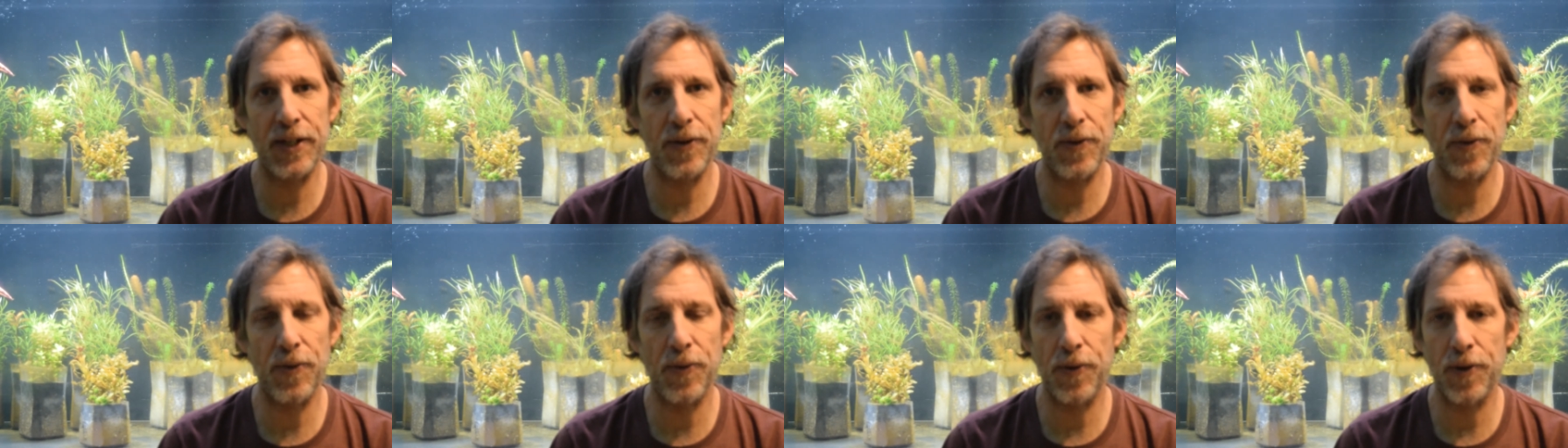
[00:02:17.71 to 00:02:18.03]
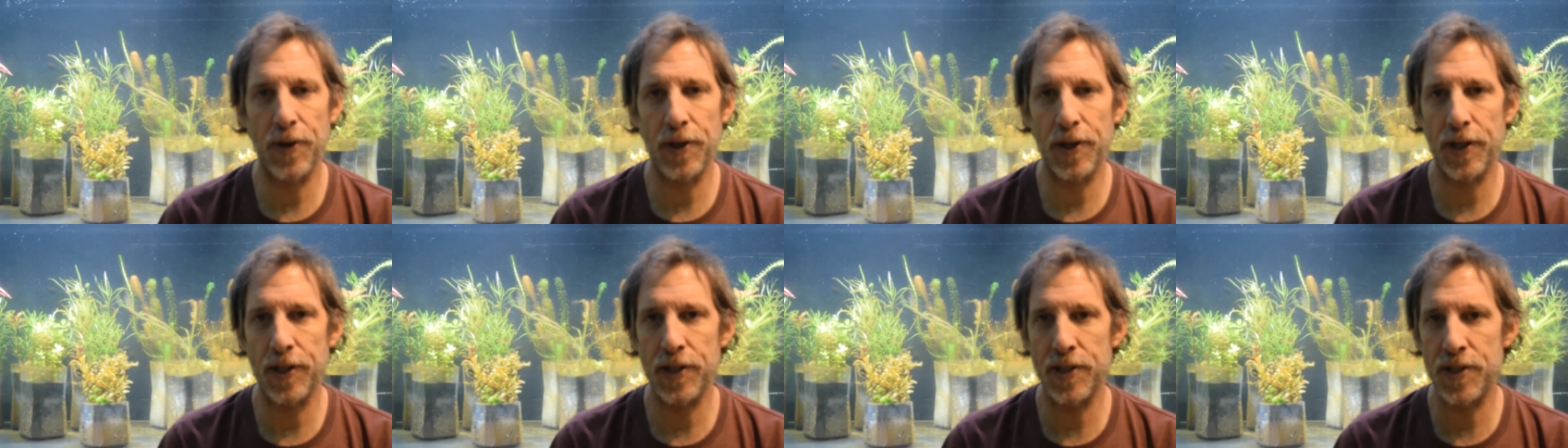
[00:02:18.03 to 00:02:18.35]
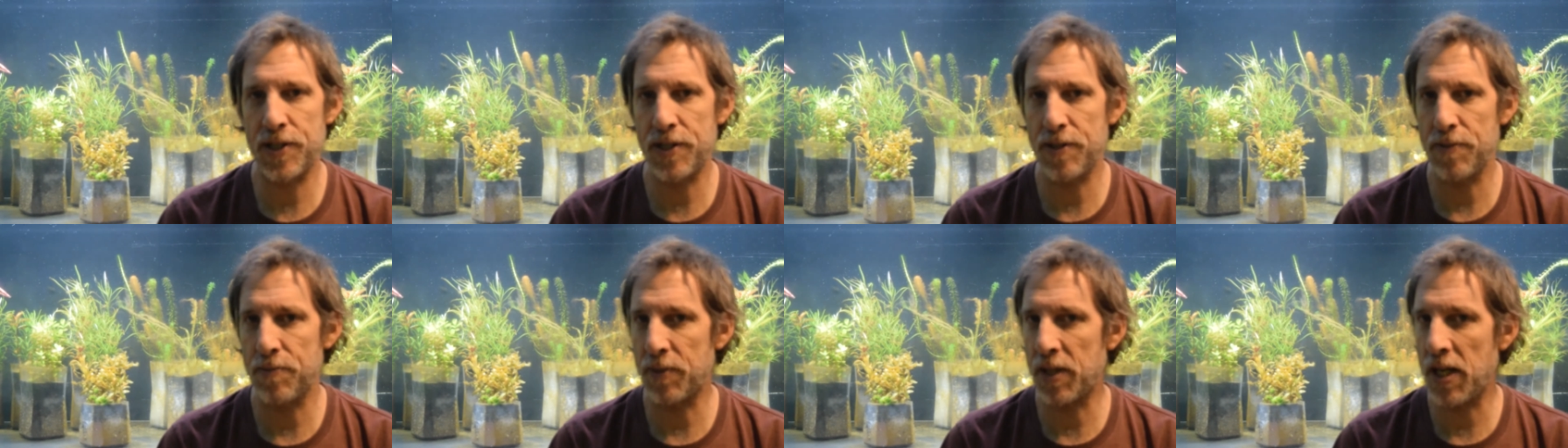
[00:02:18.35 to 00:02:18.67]
or
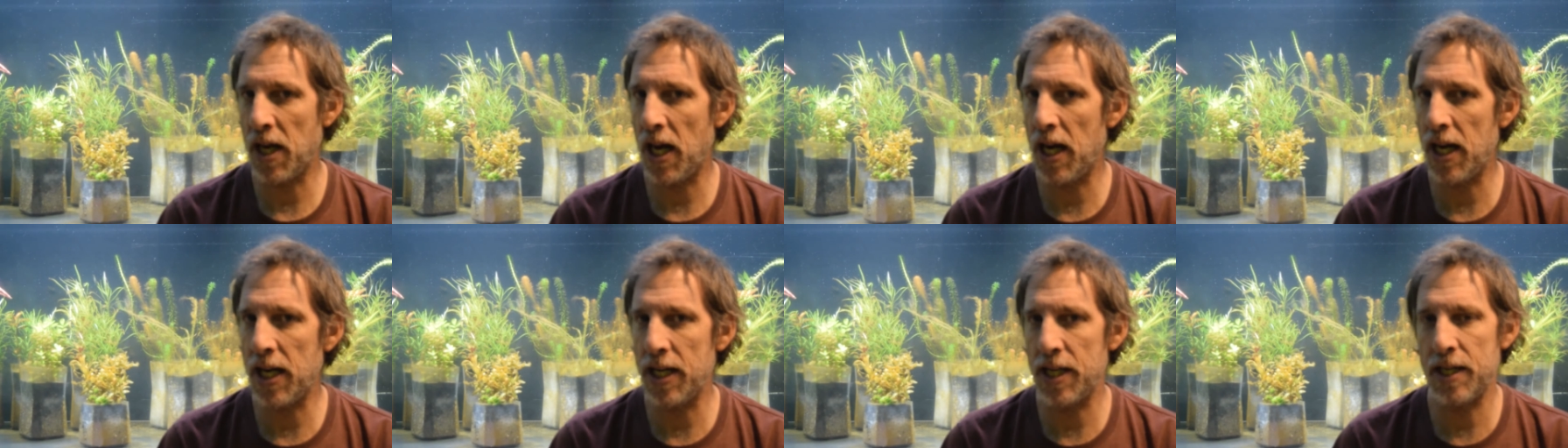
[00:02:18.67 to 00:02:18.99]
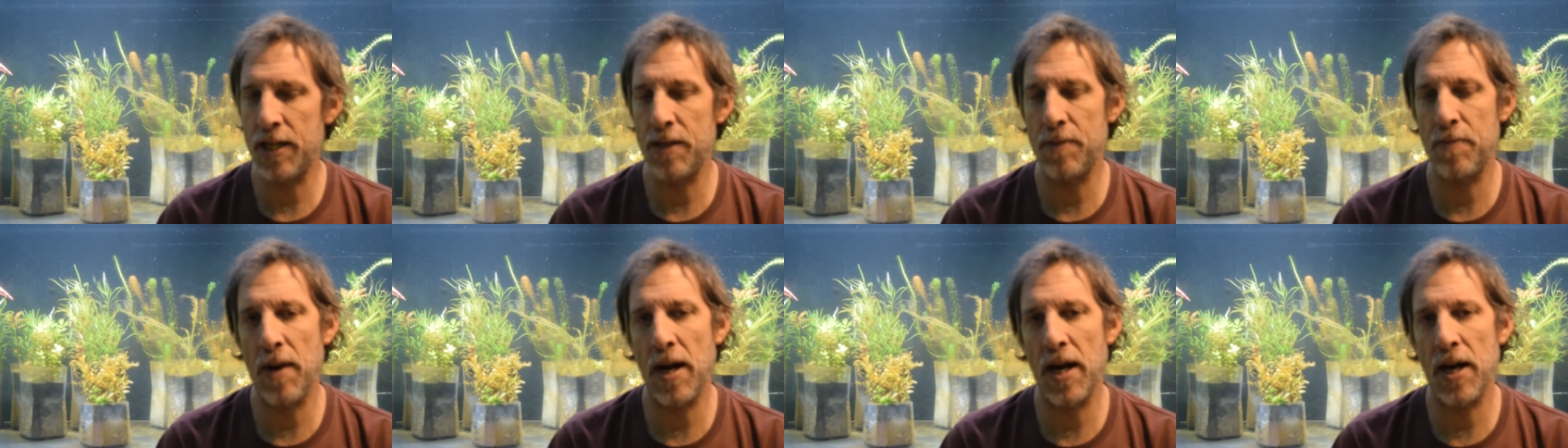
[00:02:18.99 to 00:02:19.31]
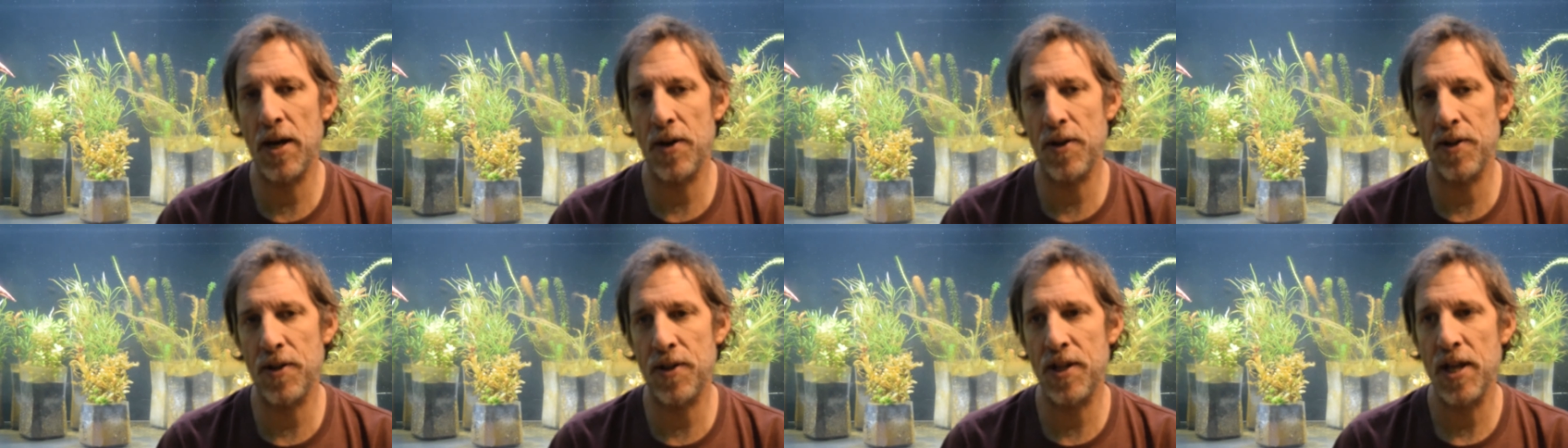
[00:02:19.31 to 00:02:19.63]
some cotton
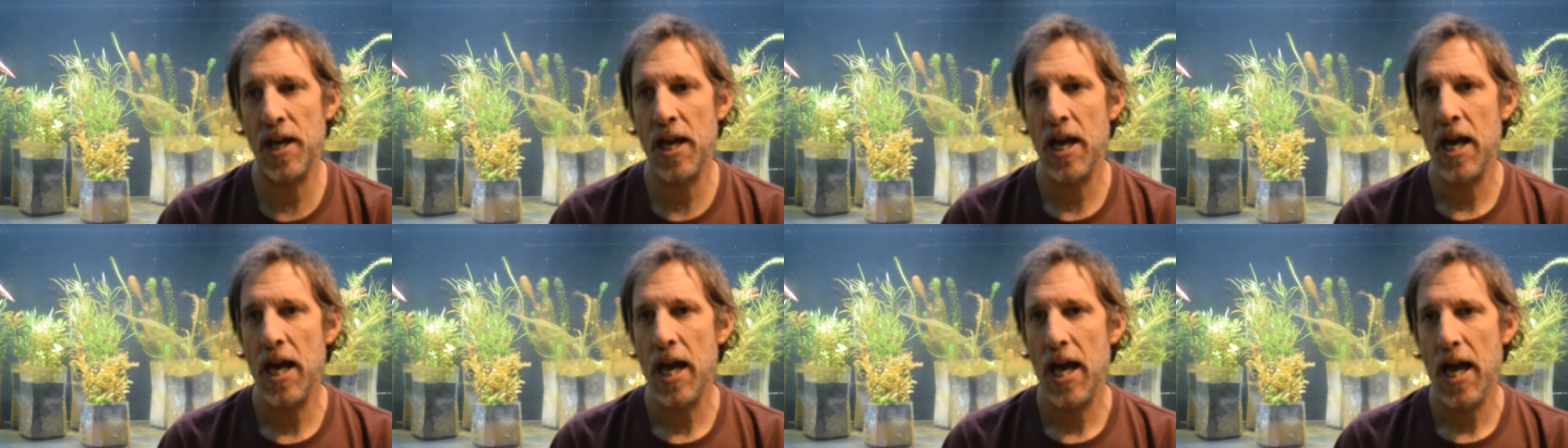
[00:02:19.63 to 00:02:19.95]
mouth,